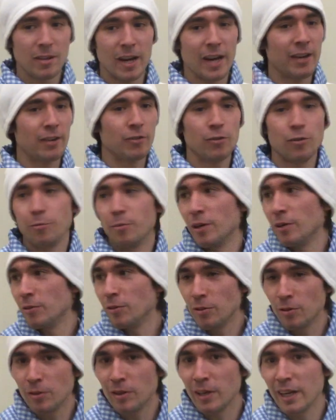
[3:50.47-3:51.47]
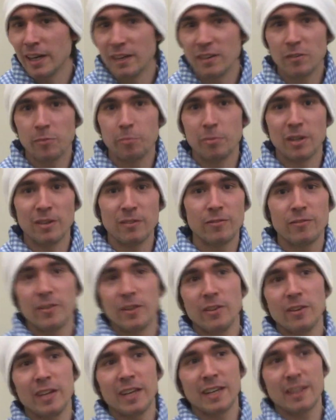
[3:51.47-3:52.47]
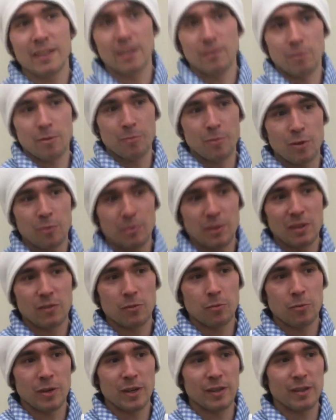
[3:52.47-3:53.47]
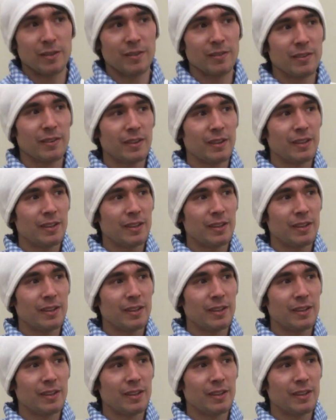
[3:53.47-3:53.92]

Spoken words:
I don't know about you guys, but it felt like there were moments where